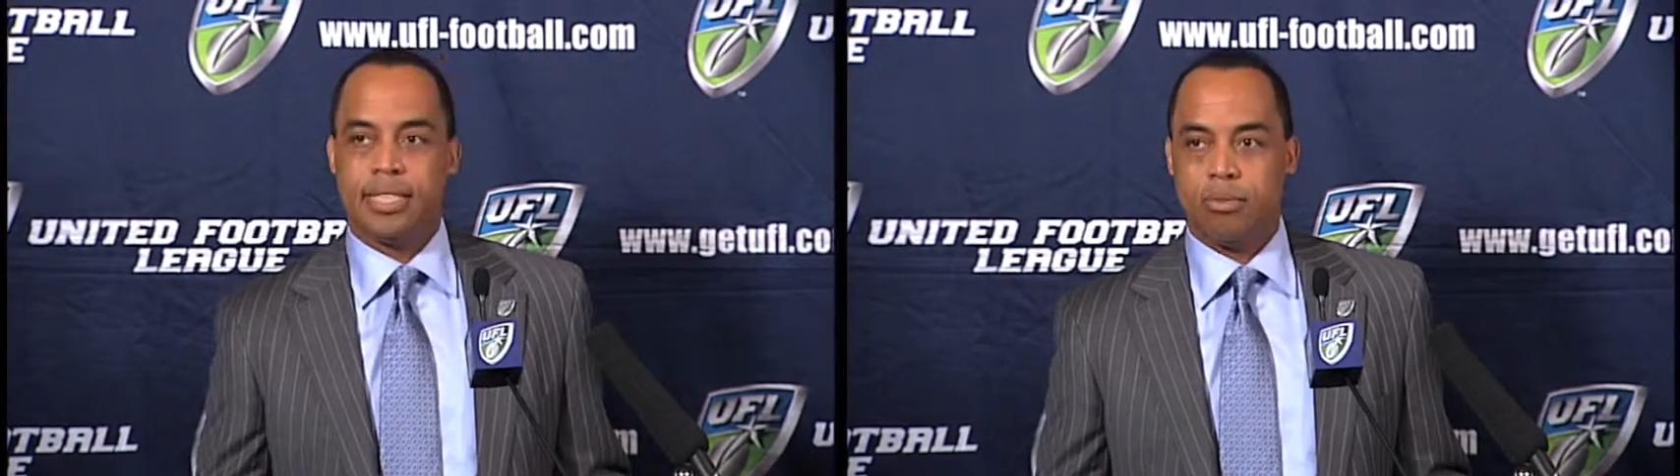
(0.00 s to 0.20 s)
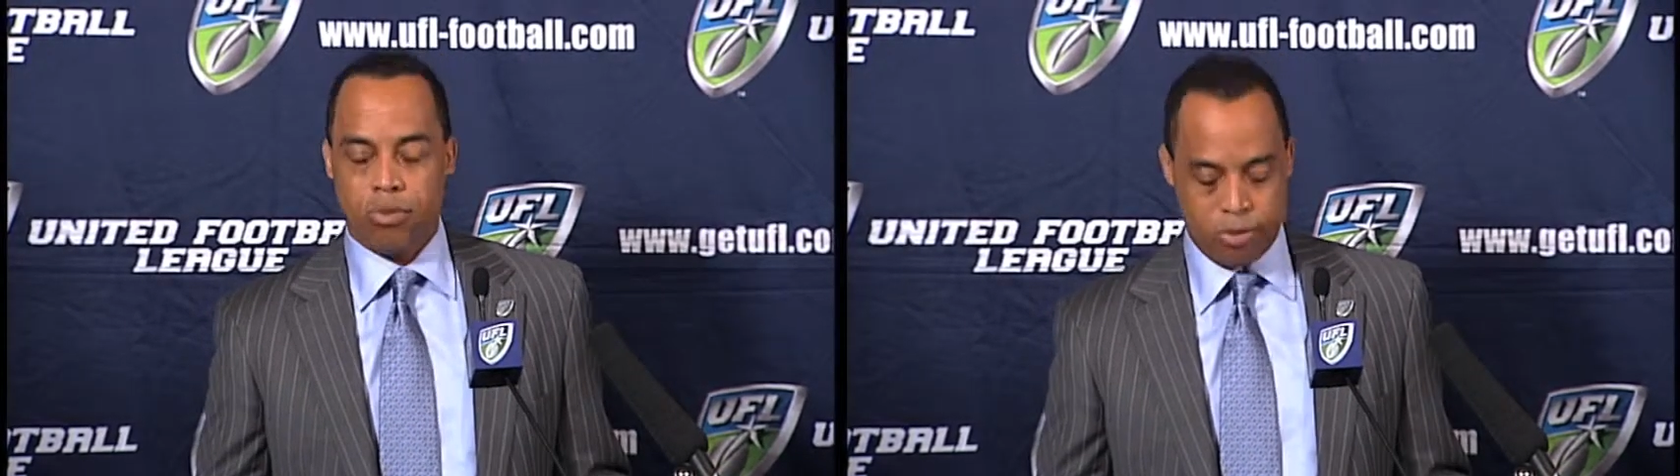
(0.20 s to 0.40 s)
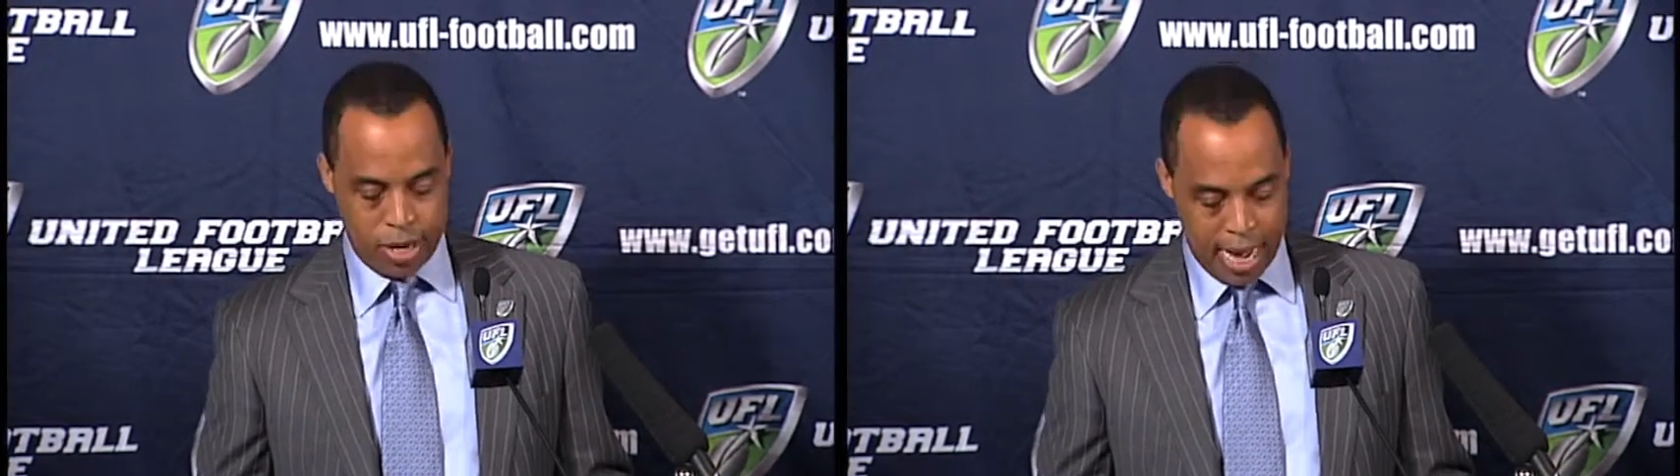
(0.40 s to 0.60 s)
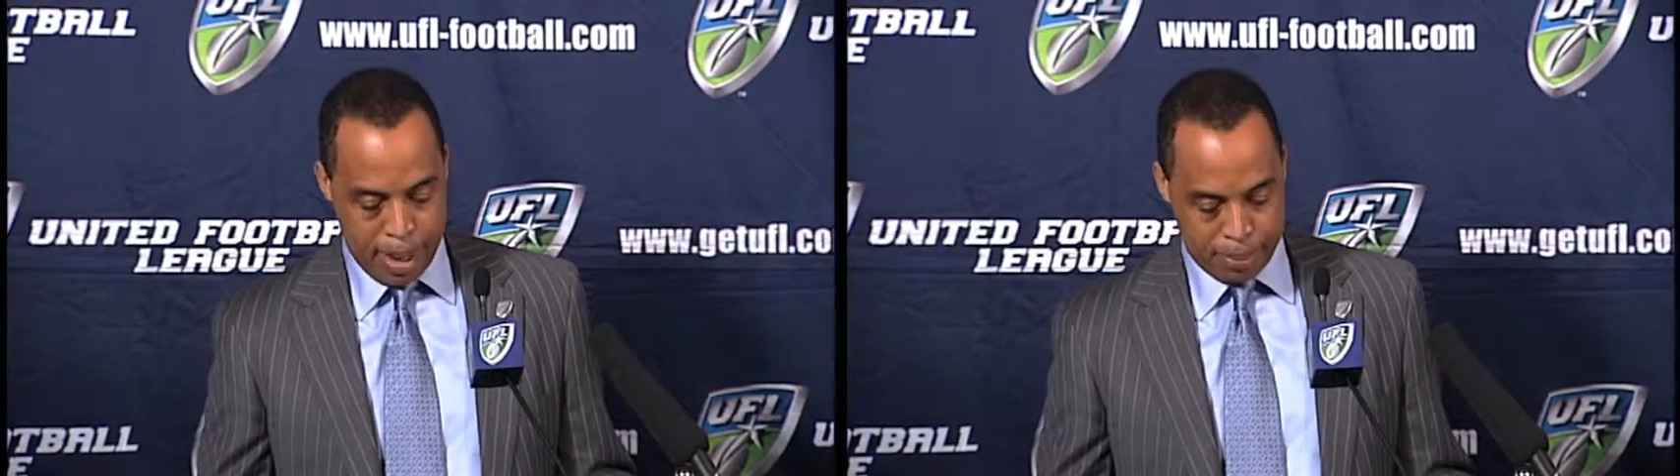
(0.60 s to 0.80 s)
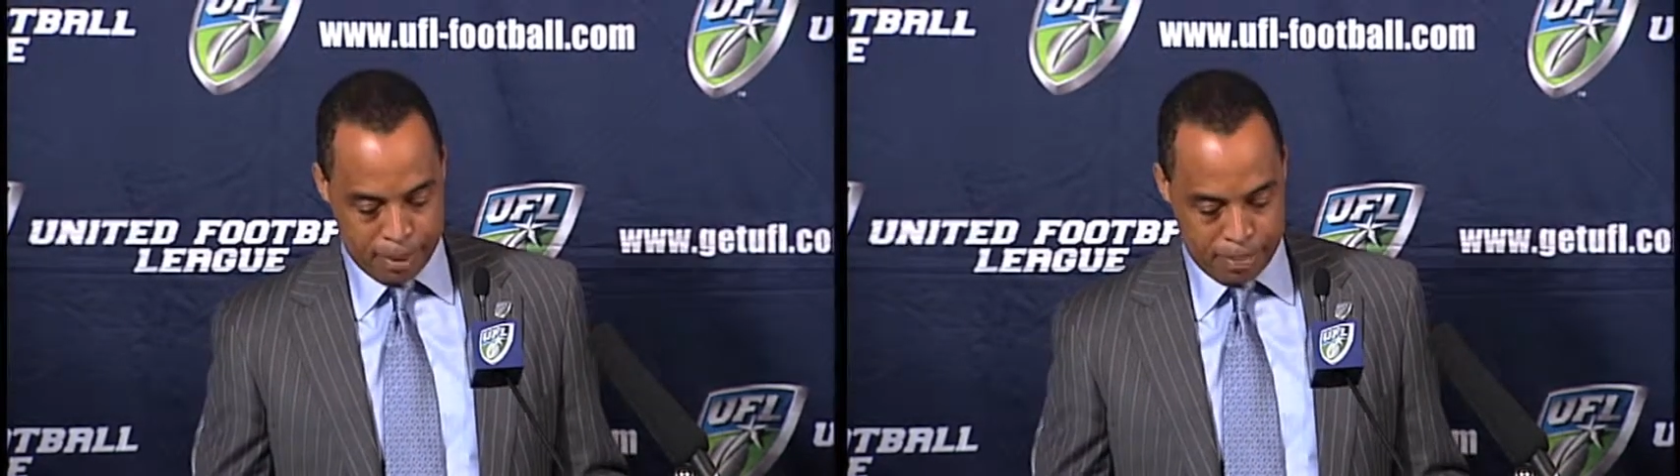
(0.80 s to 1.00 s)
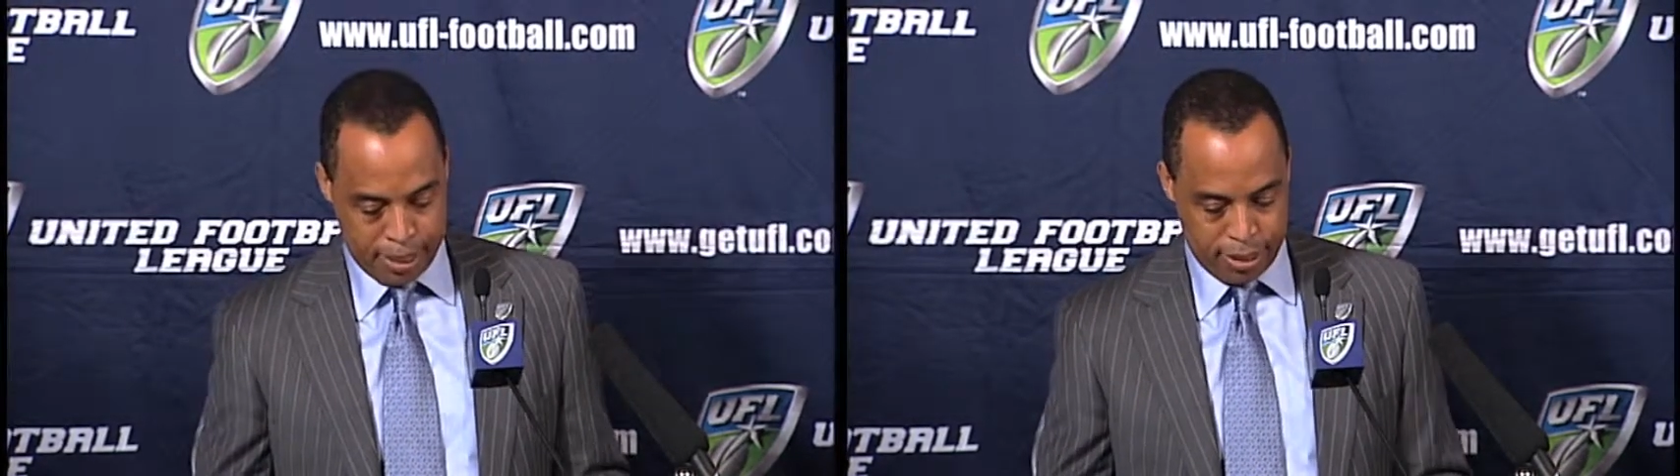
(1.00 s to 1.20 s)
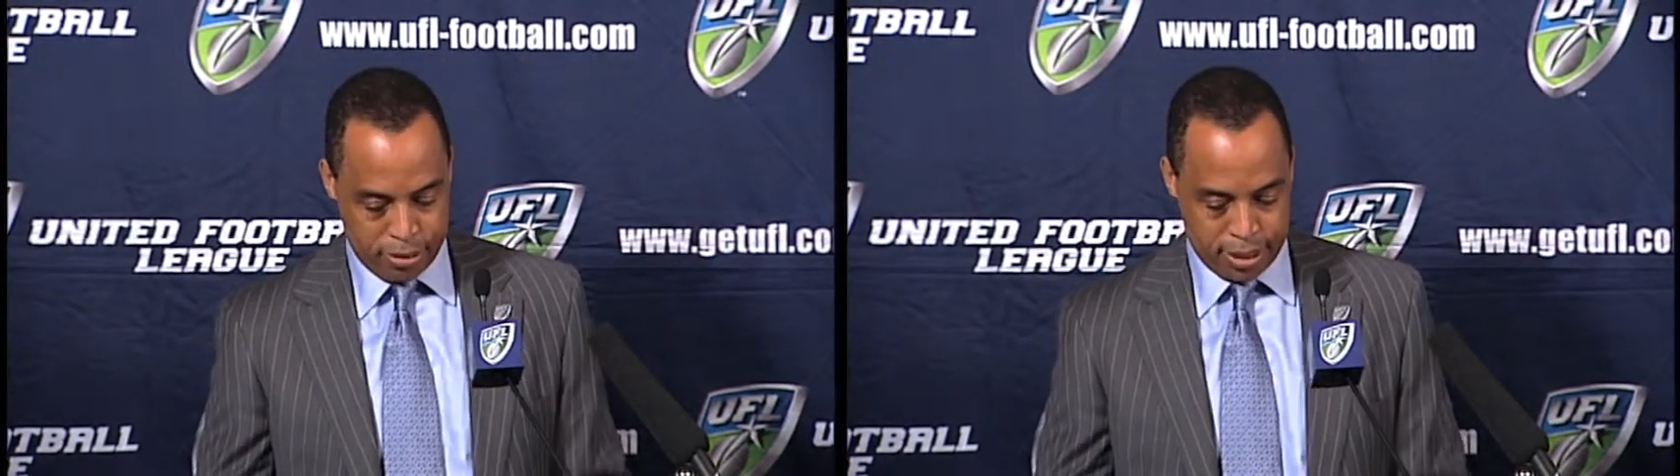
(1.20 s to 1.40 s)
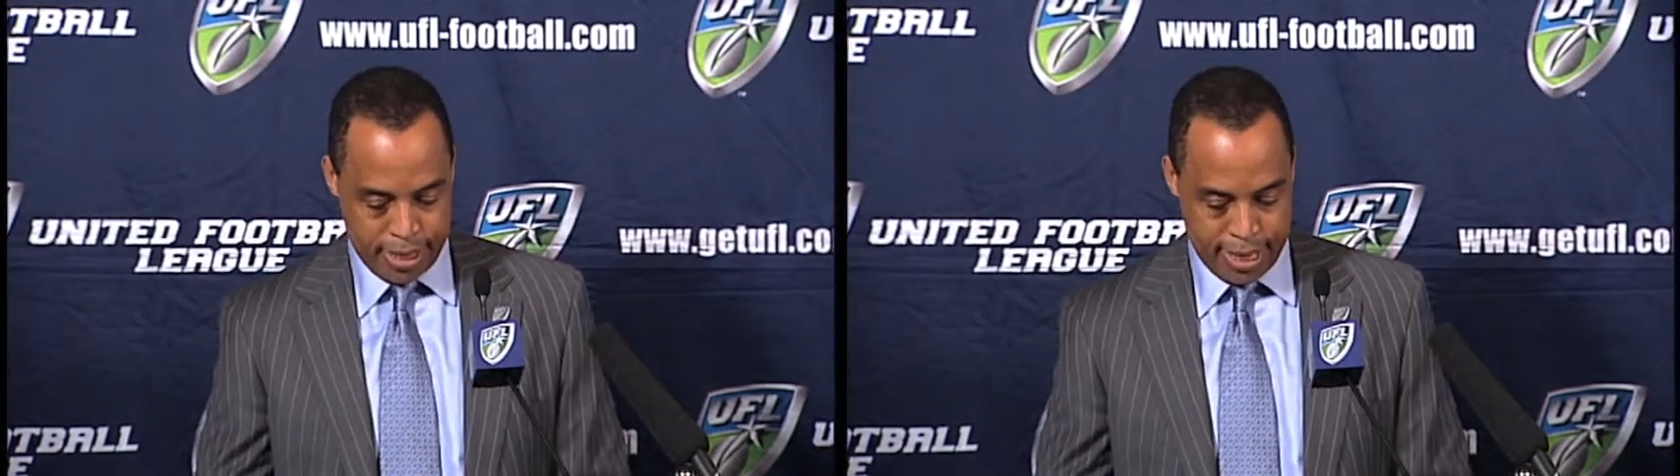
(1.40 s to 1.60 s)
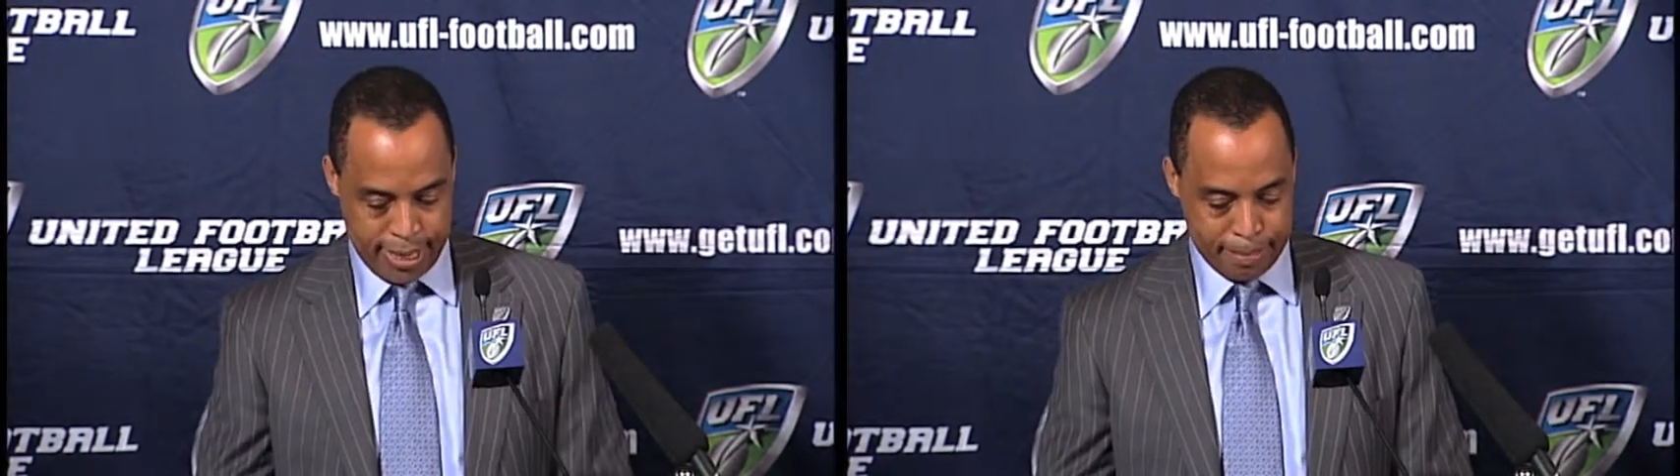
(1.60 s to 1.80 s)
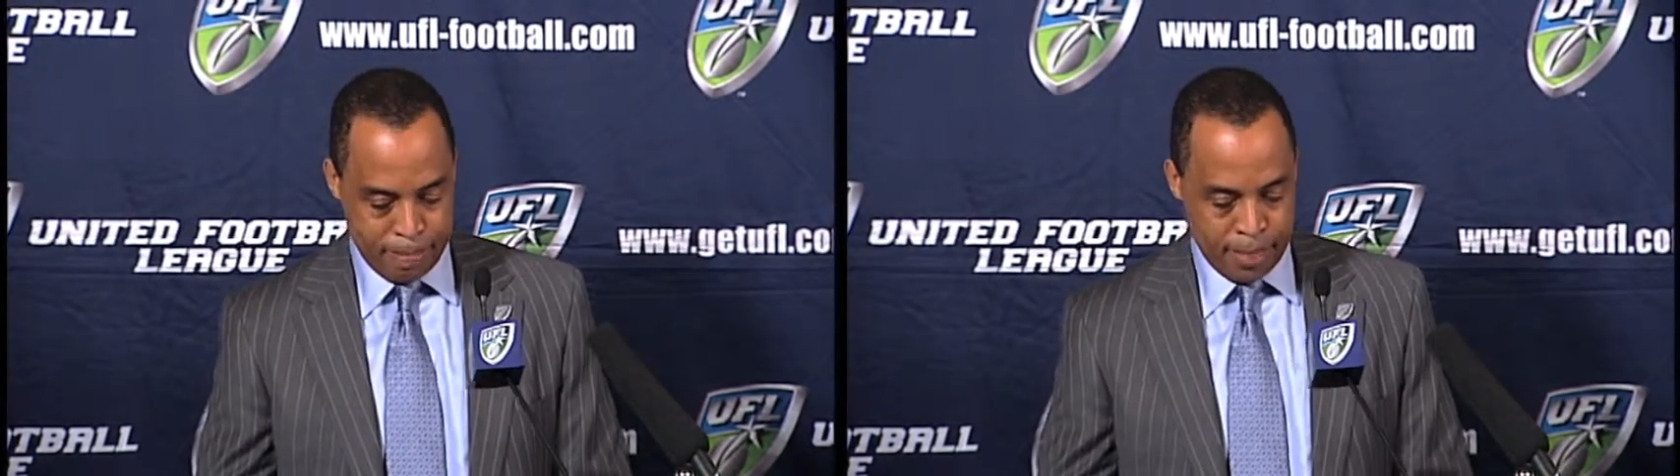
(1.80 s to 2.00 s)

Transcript: and we're very happy to be here today.